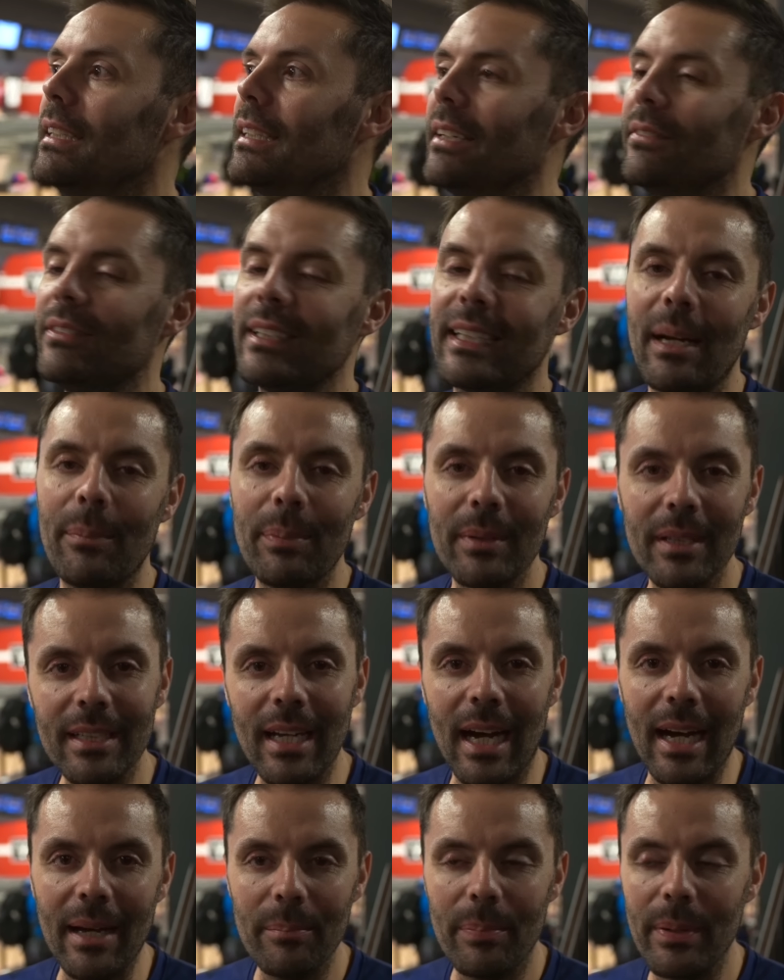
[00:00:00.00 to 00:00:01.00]
Left a couple of
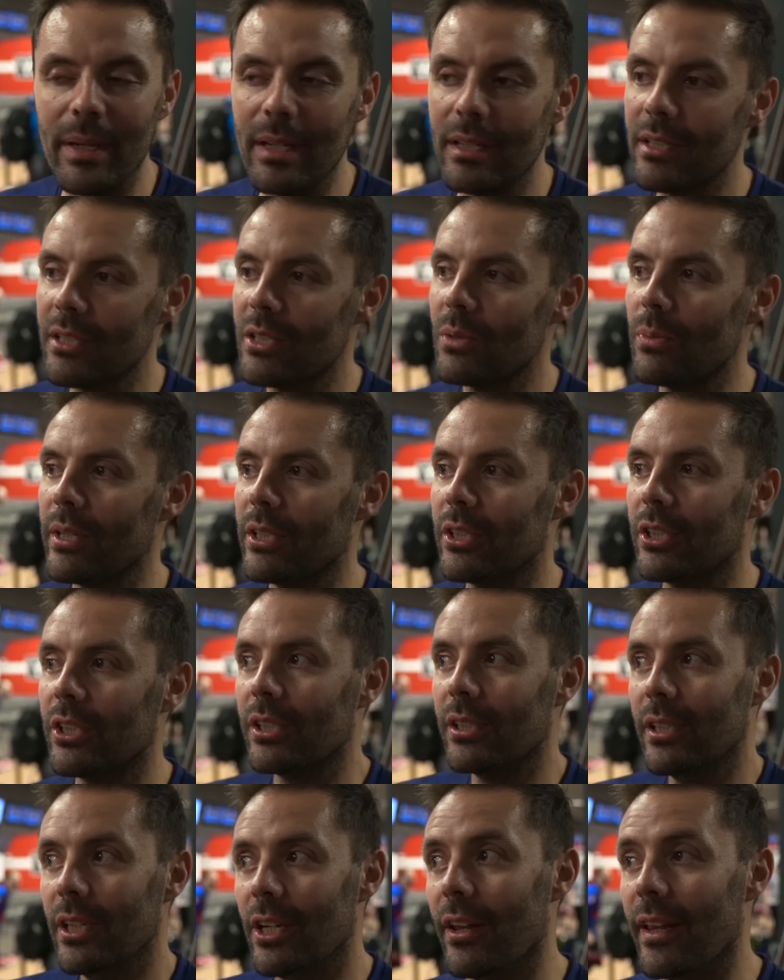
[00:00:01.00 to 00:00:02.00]
9 pins, which,
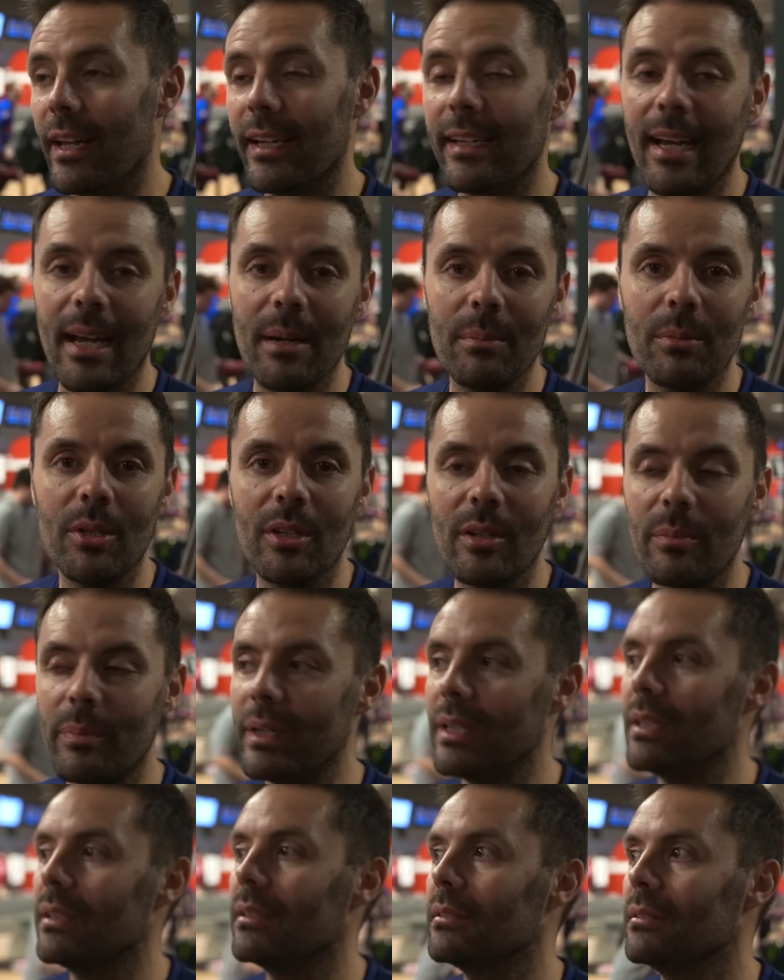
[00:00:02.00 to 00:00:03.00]
you know, that game could have
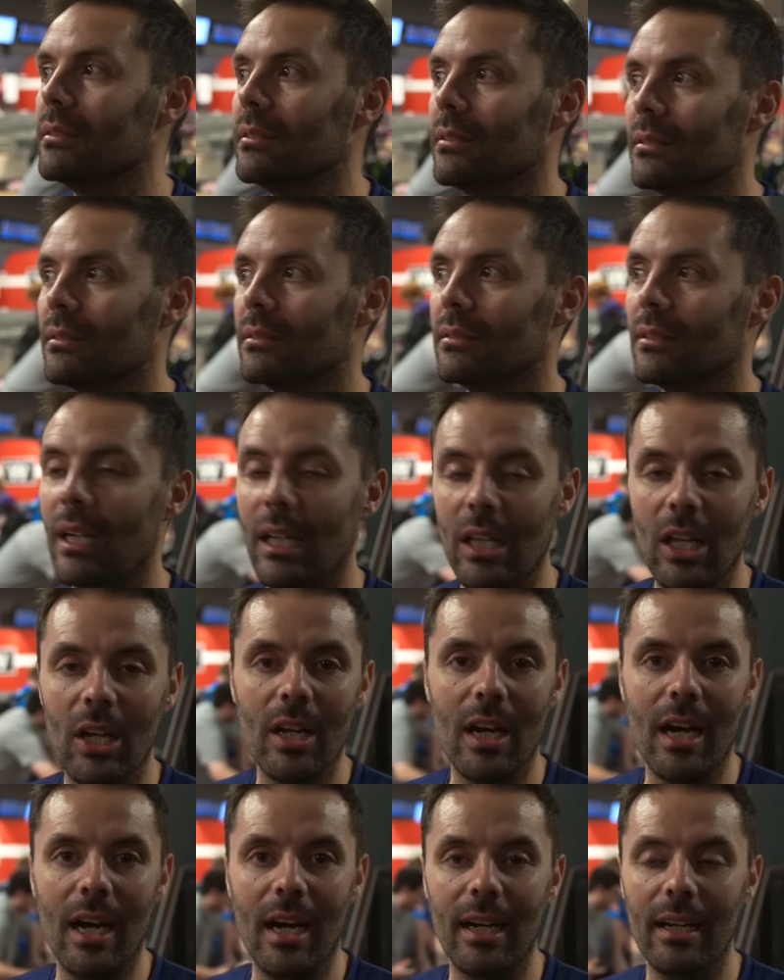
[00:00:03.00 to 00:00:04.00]
been a lot
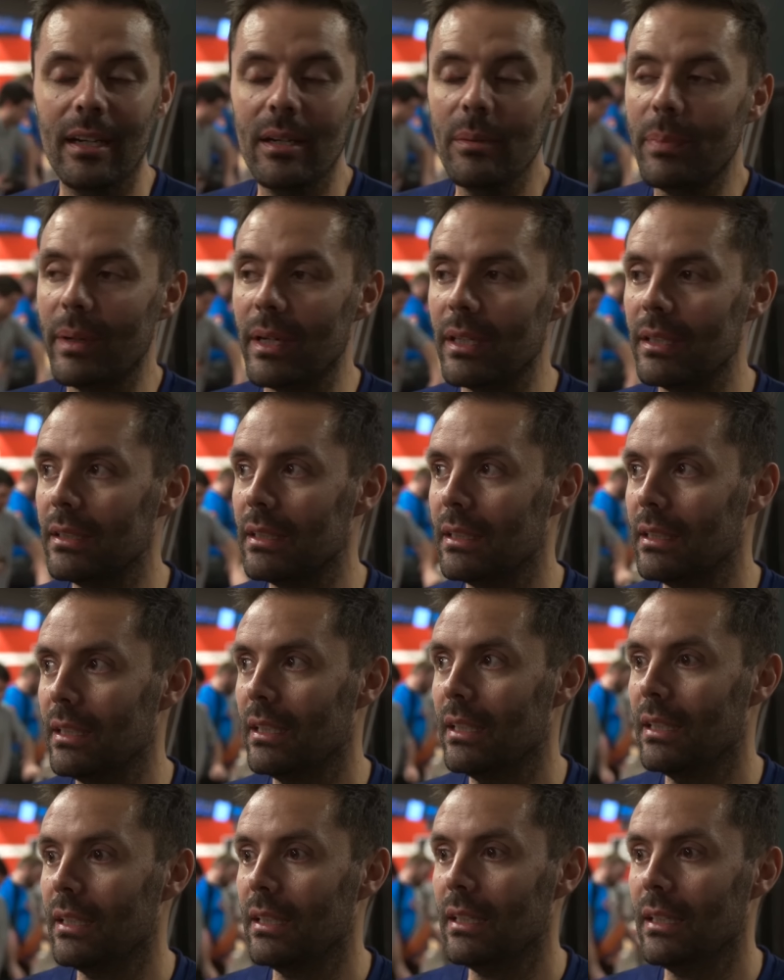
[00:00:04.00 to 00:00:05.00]
higher, but
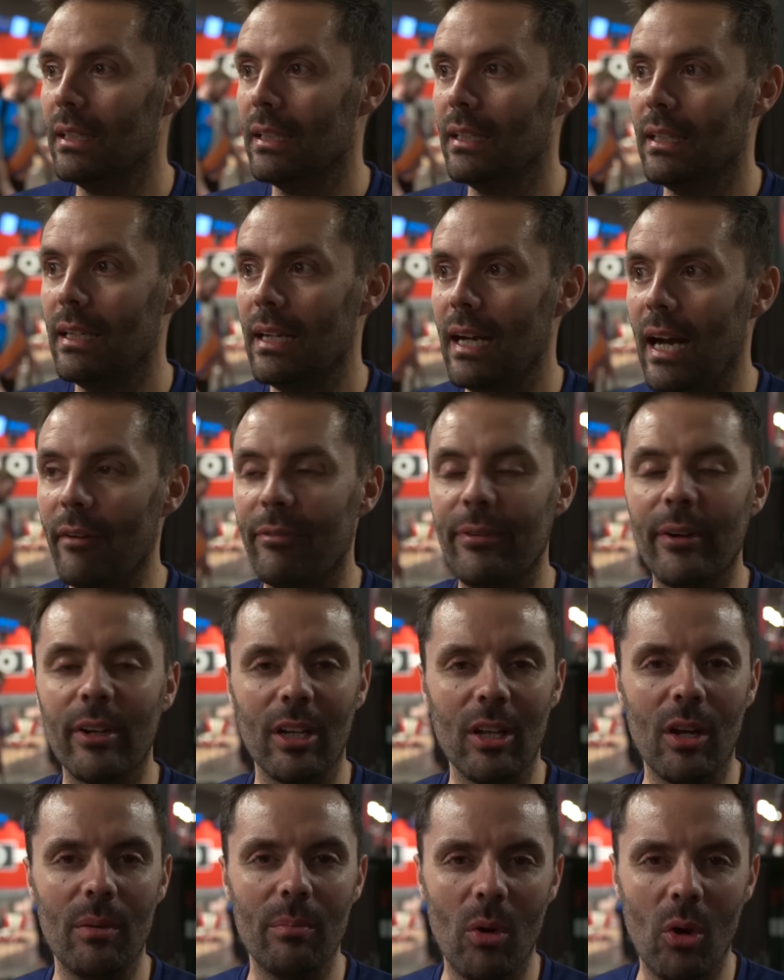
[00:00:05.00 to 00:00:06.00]
I felt a
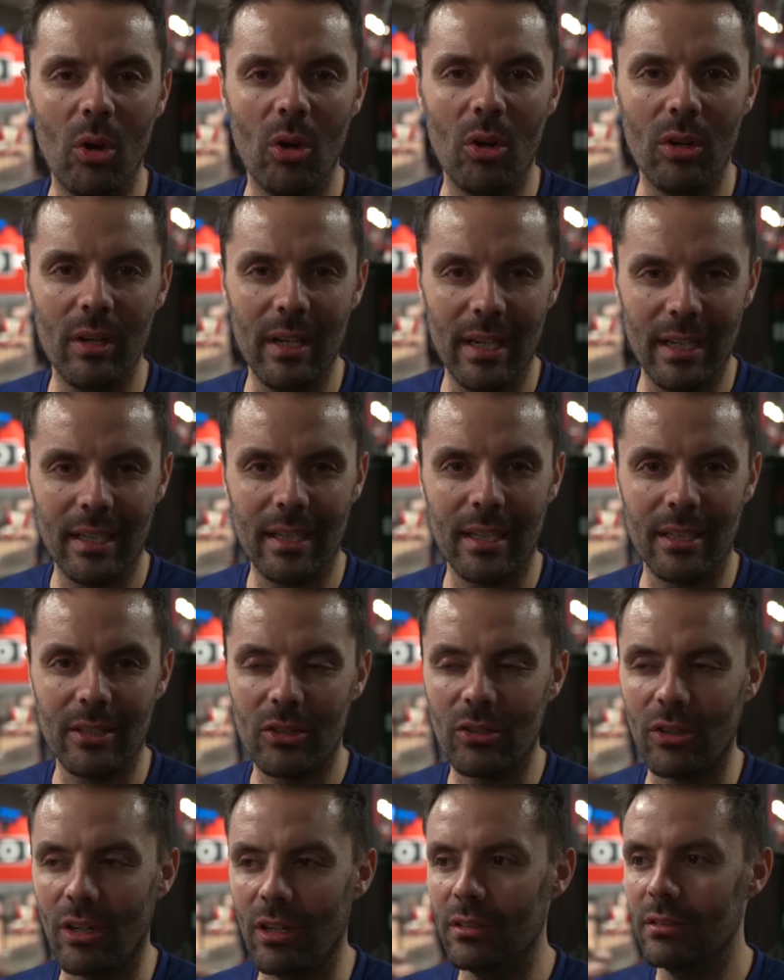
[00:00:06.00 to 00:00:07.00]
lot more in
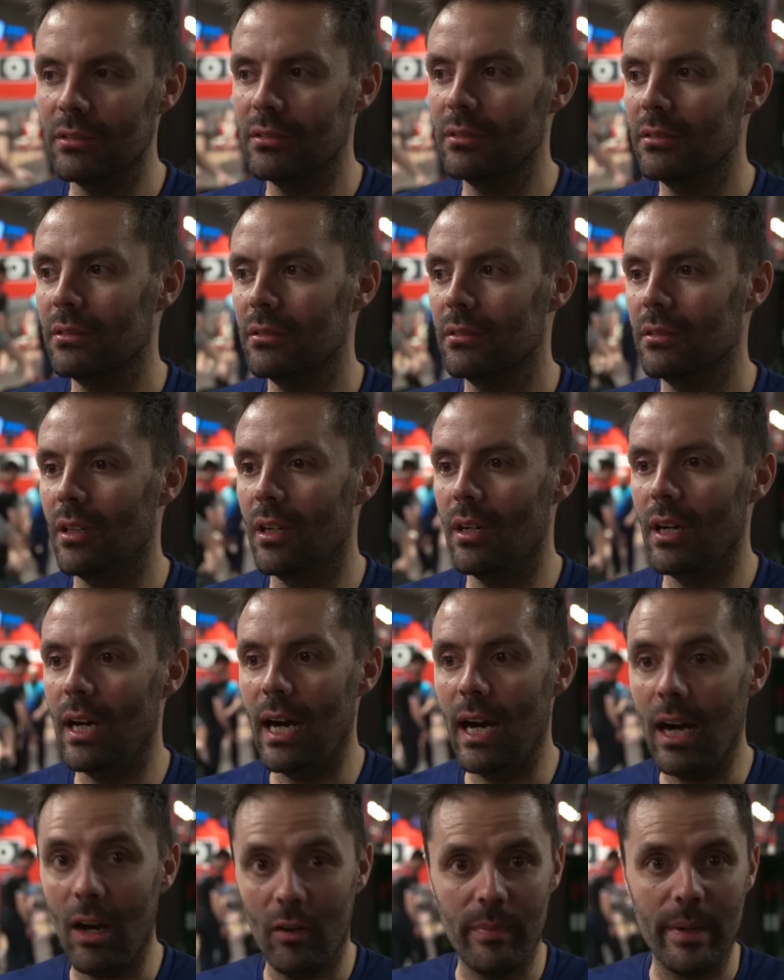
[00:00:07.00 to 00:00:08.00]
control
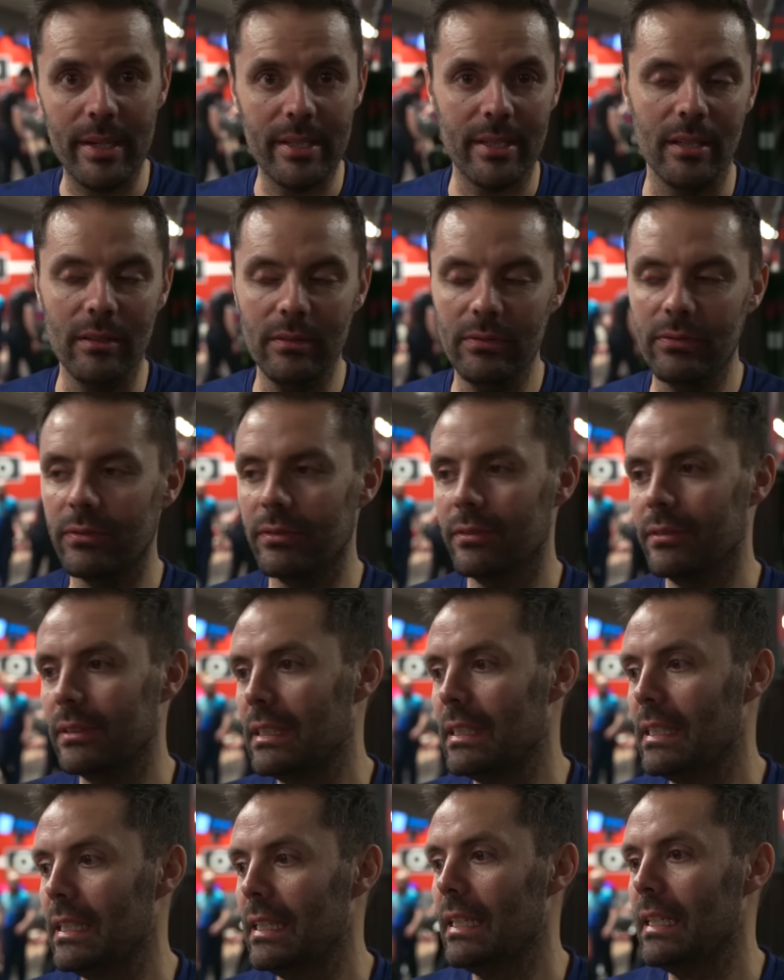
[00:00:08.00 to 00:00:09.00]
of myself.
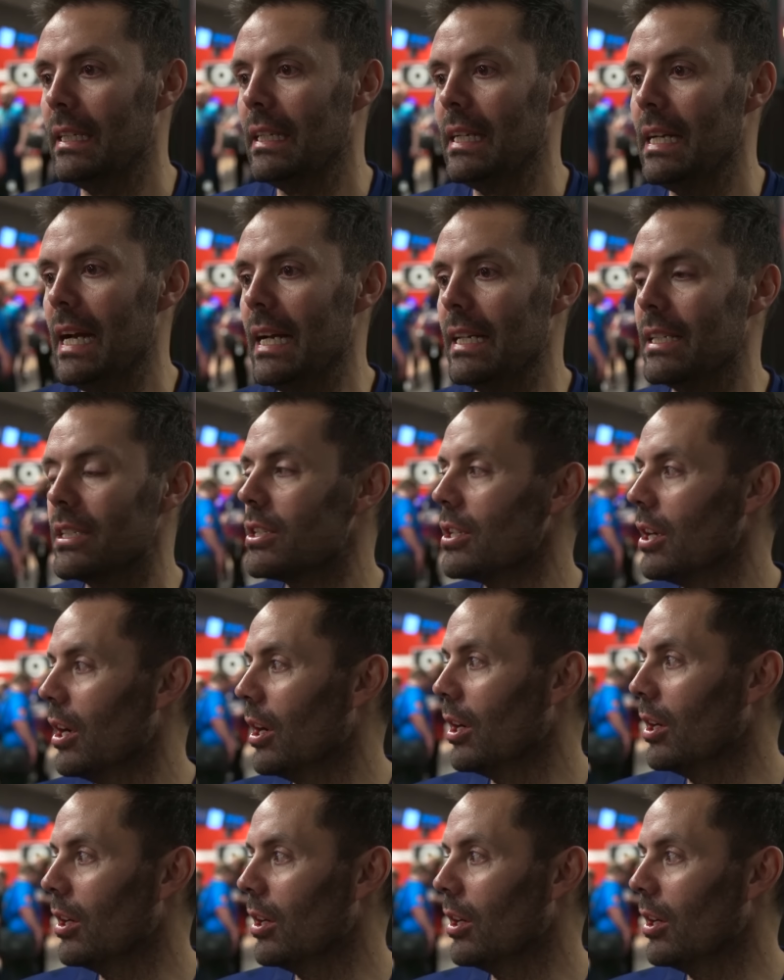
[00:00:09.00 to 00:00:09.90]
And so